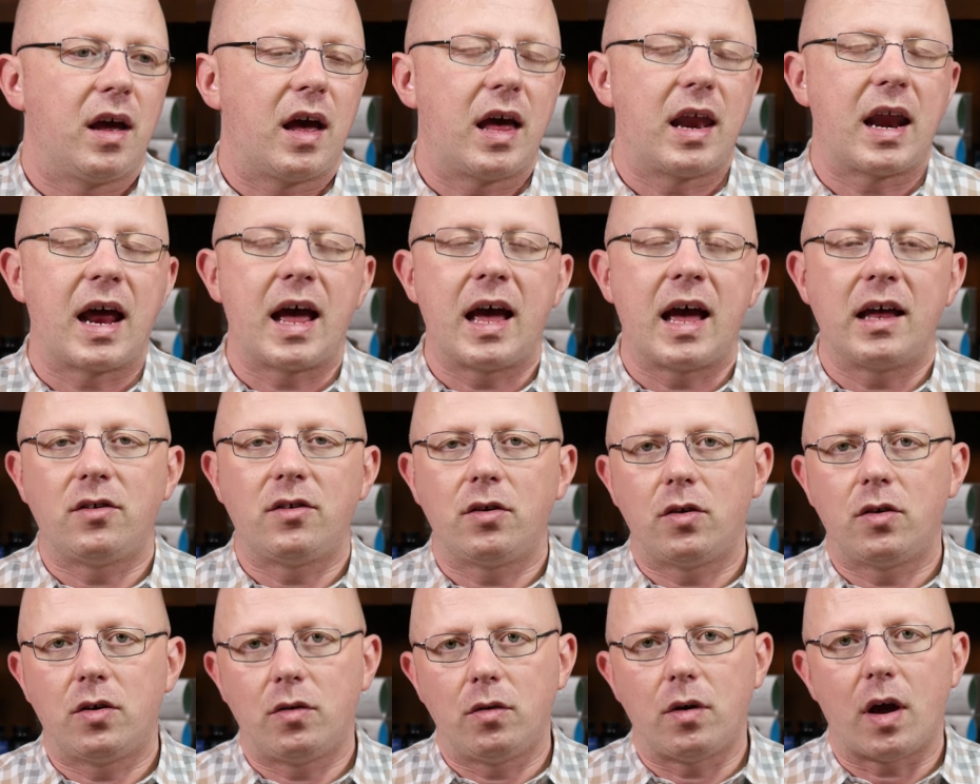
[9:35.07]
And I had
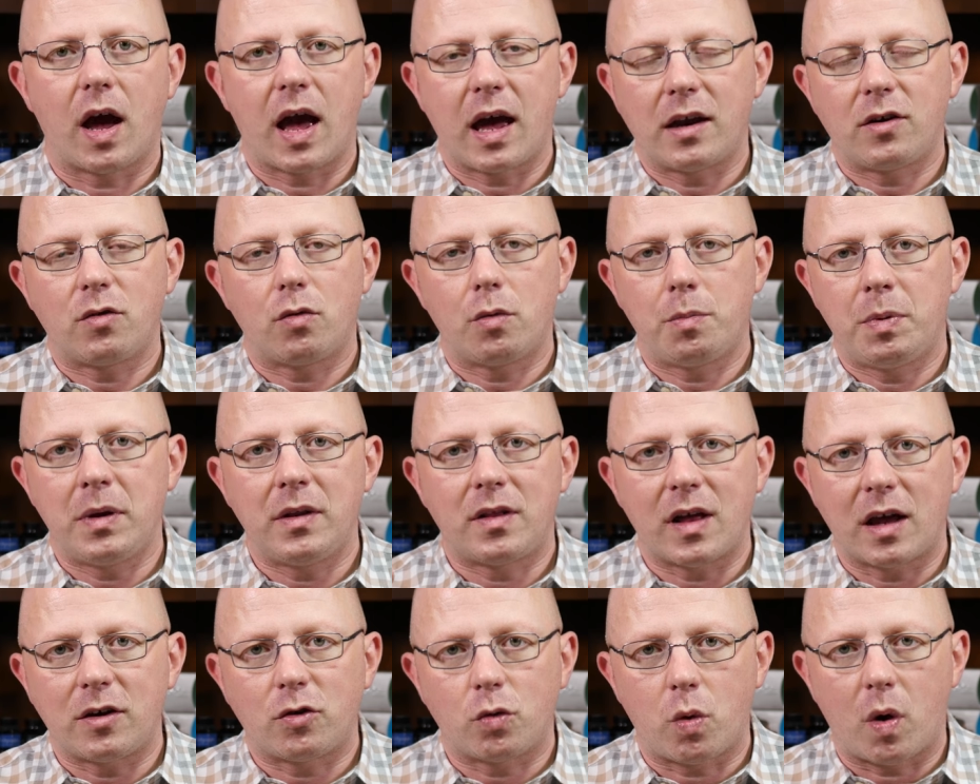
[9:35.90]
to, I had to repeat
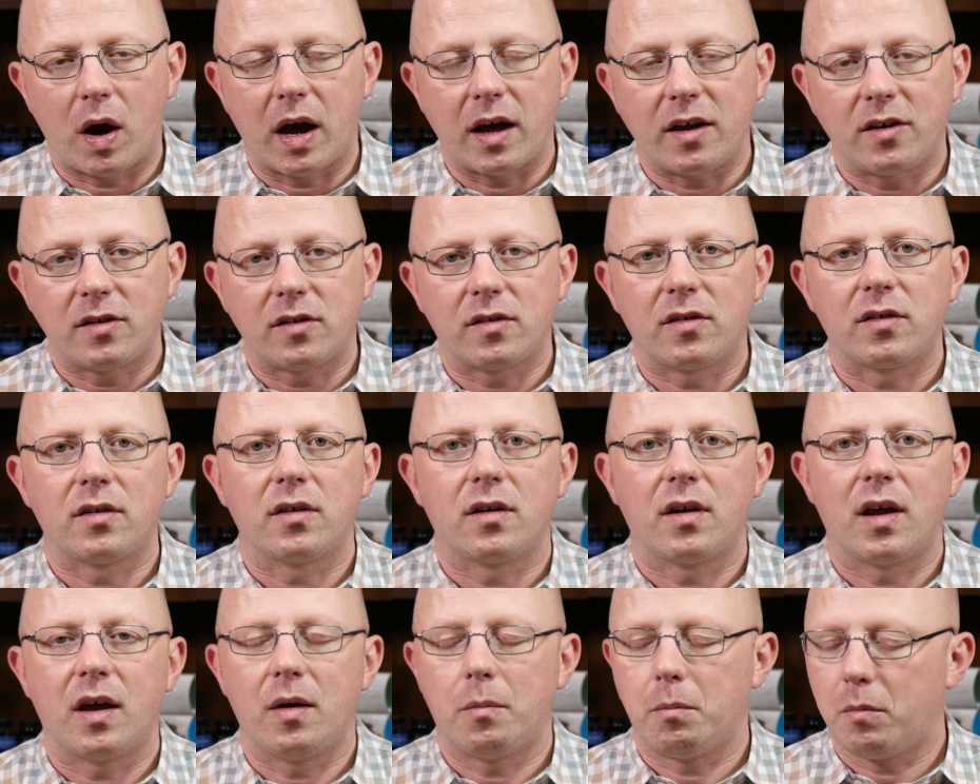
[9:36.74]
that twice.
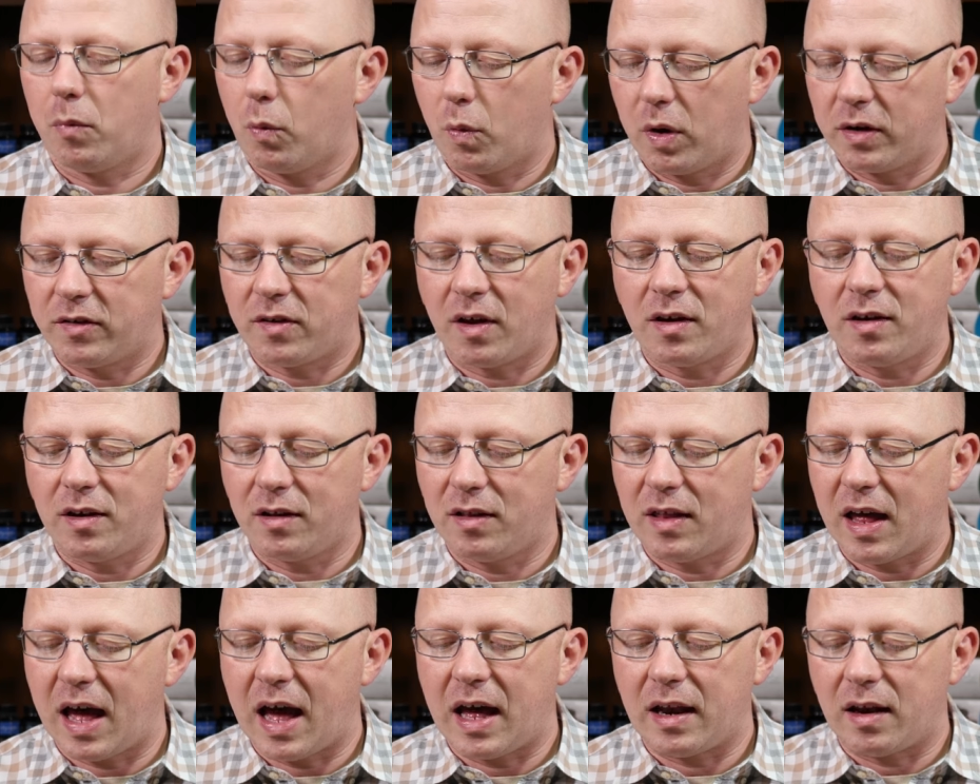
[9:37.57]
Once I
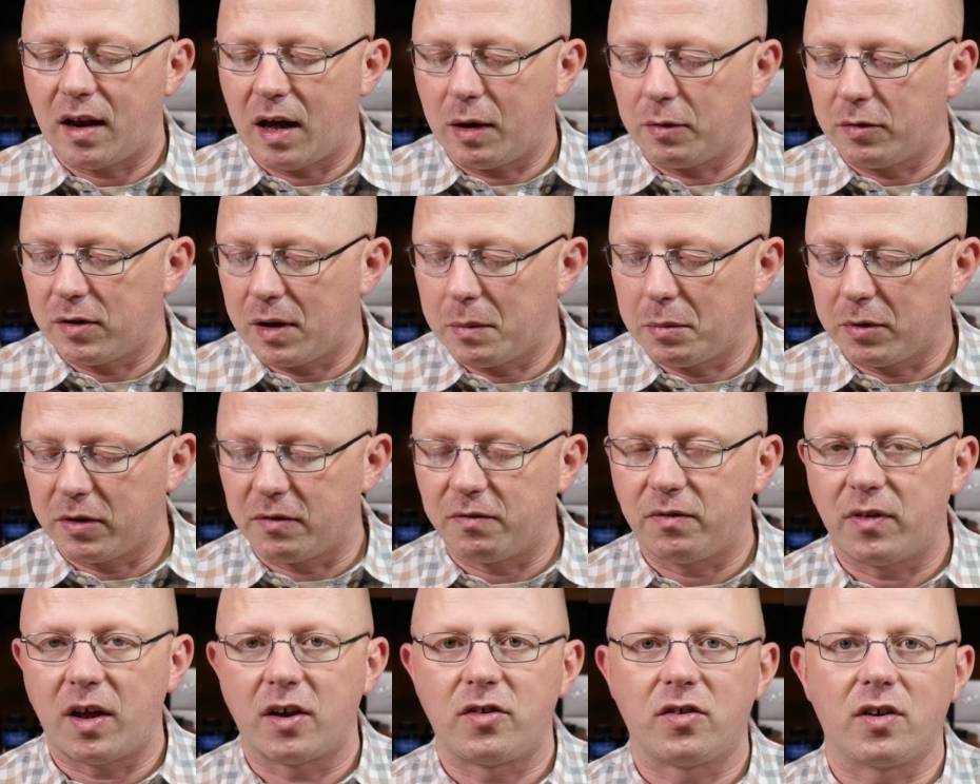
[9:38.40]
did that, I was able to
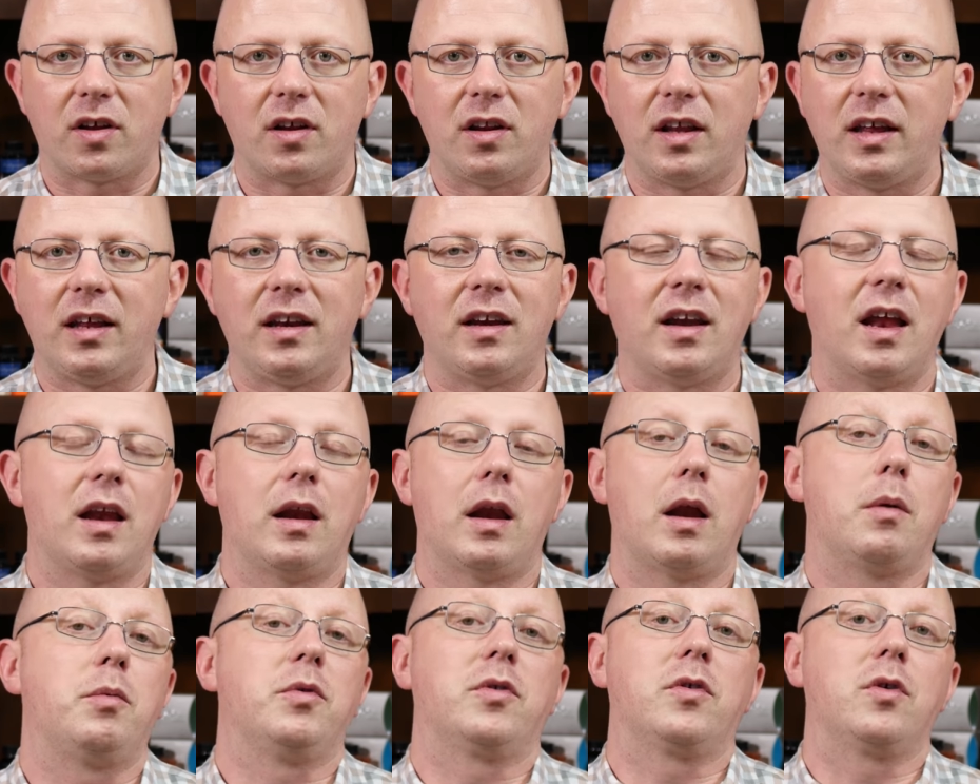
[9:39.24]
flush it clean, and
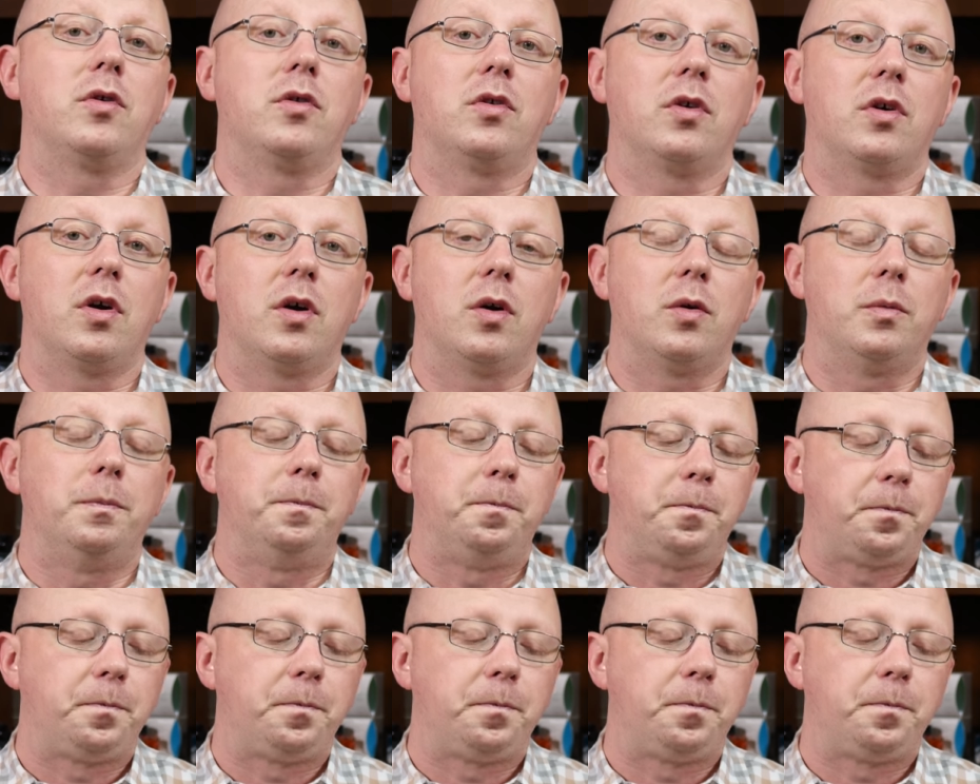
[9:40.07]
I was good to go.